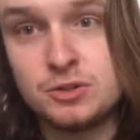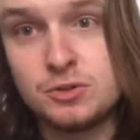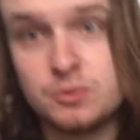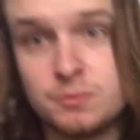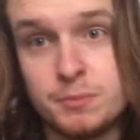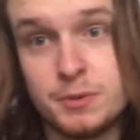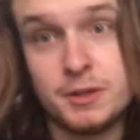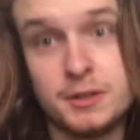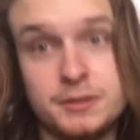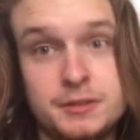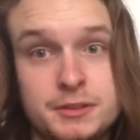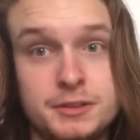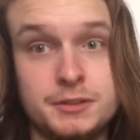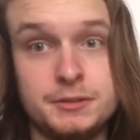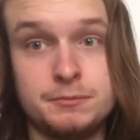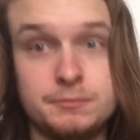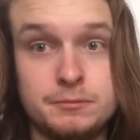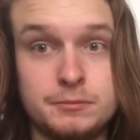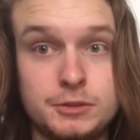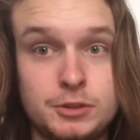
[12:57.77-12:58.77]
all, but
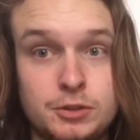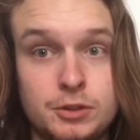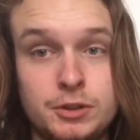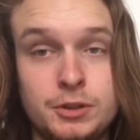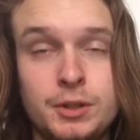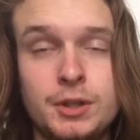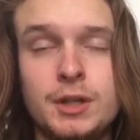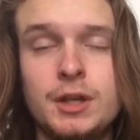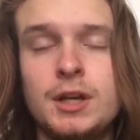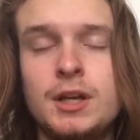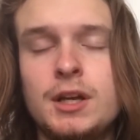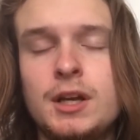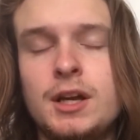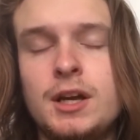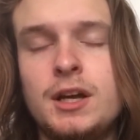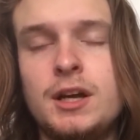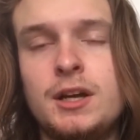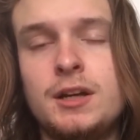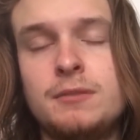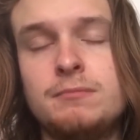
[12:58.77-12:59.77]
got
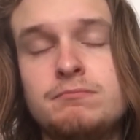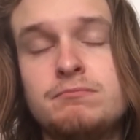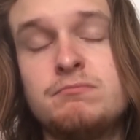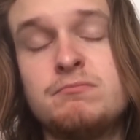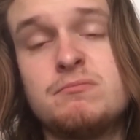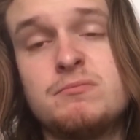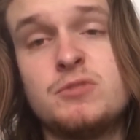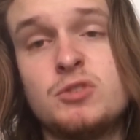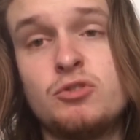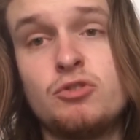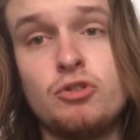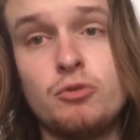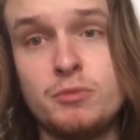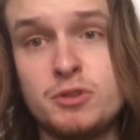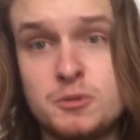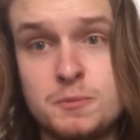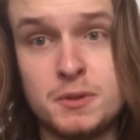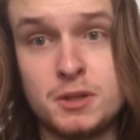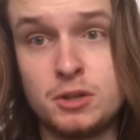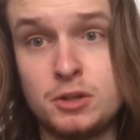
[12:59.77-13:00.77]
to.
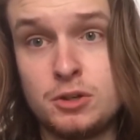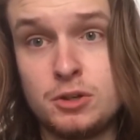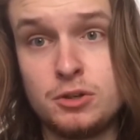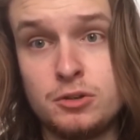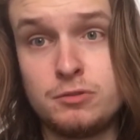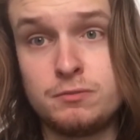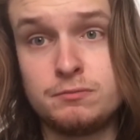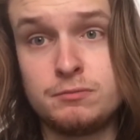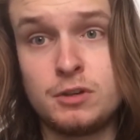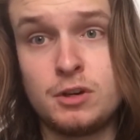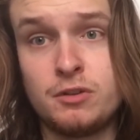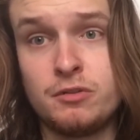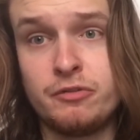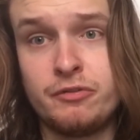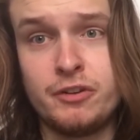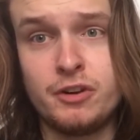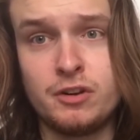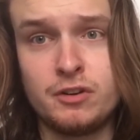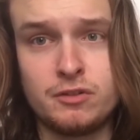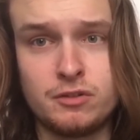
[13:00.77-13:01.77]
Recruitment's been good. The whole
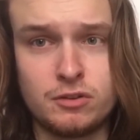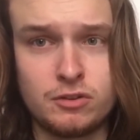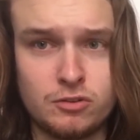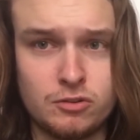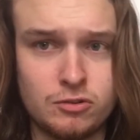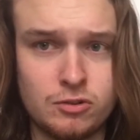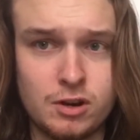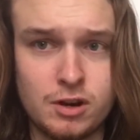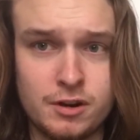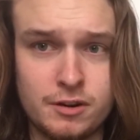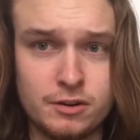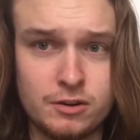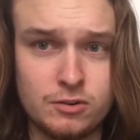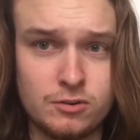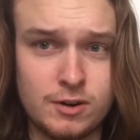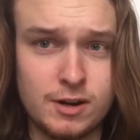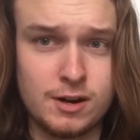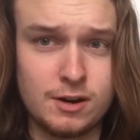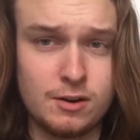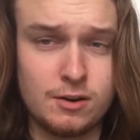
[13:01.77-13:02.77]
feel of
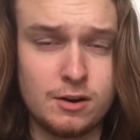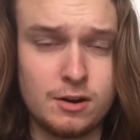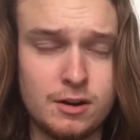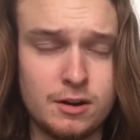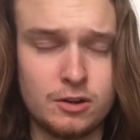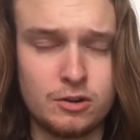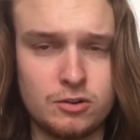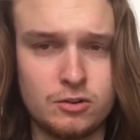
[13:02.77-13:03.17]
the